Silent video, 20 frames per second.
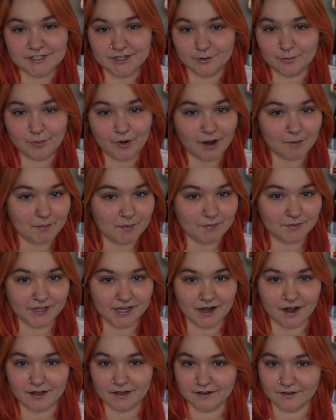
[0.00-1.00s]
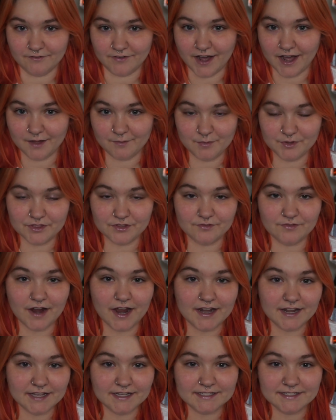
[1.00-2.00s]
you're probably not gonna vibe with the
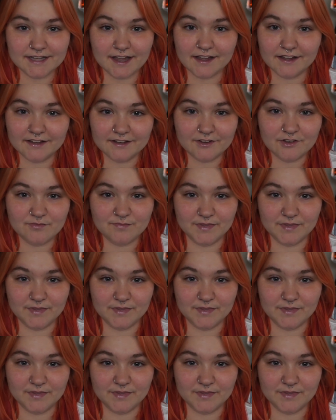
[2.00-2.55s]
writing style